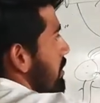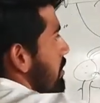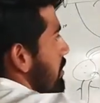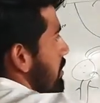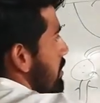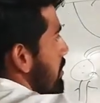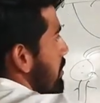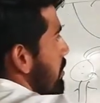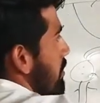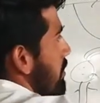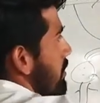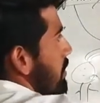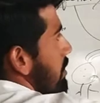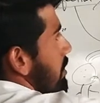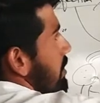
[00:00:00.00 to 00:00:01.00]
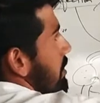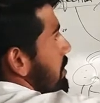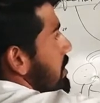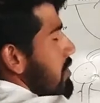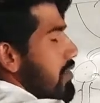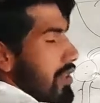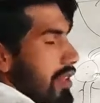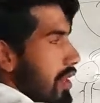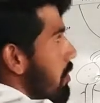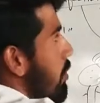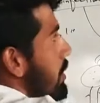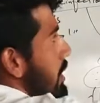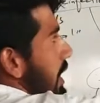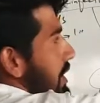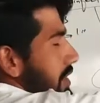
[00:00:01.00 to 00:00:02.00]
the COVID-19,
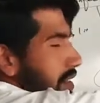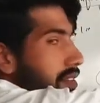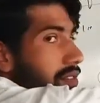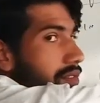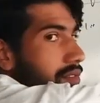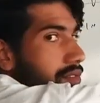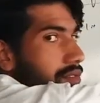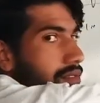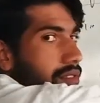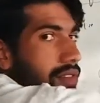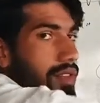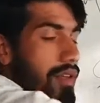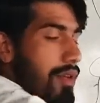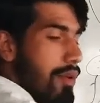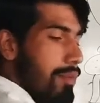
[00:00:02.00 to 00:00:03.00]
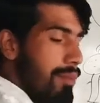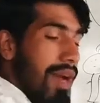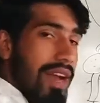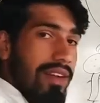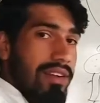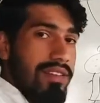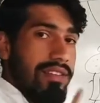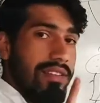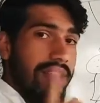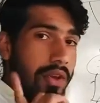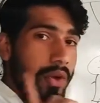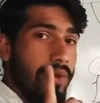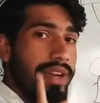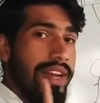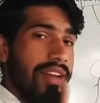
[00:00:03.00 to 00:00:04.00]
but the COVID-19, the
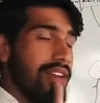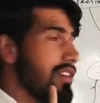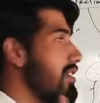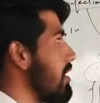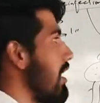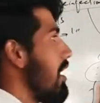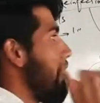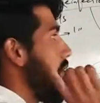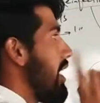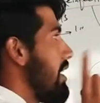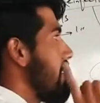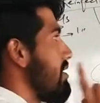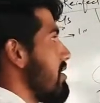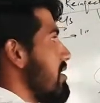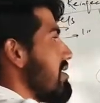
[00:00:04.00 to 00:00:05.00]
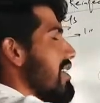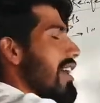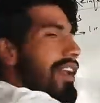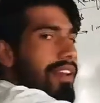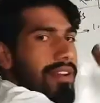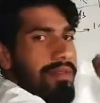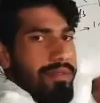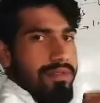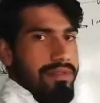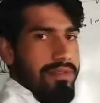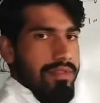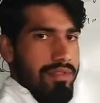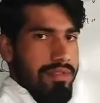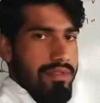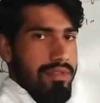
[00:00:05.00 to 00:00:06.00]
virus is hidden.
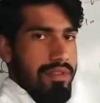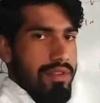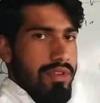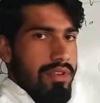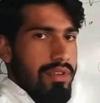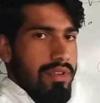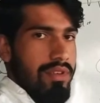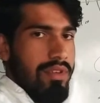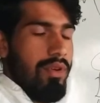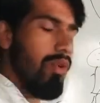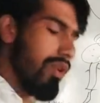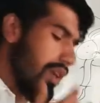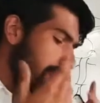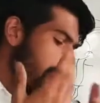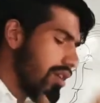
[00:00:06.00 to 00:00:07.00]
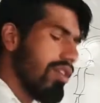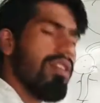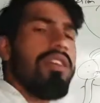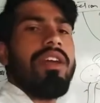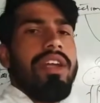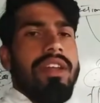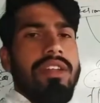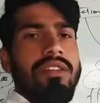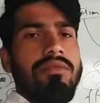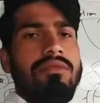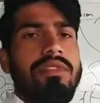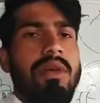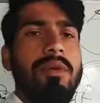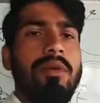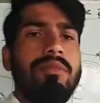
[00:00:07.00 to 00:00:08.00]
Okay, hidden, some of the
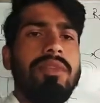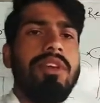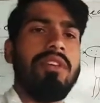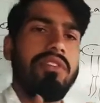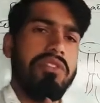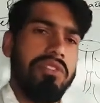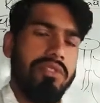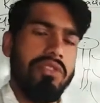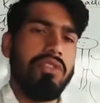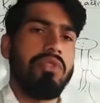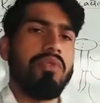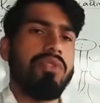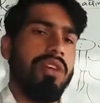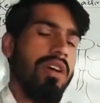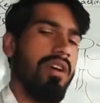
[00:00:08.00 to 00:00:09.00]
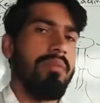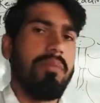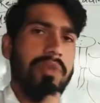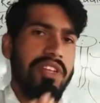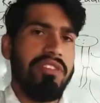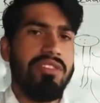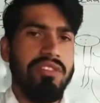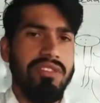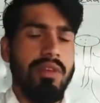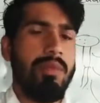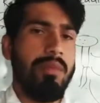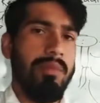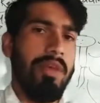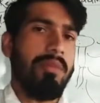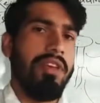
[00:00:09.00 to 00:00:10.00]
tissues are present, maybe some of
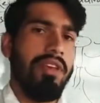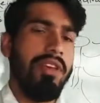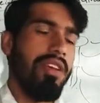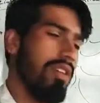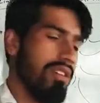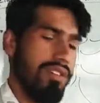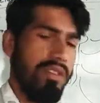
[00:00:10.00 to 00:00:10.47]
the cells.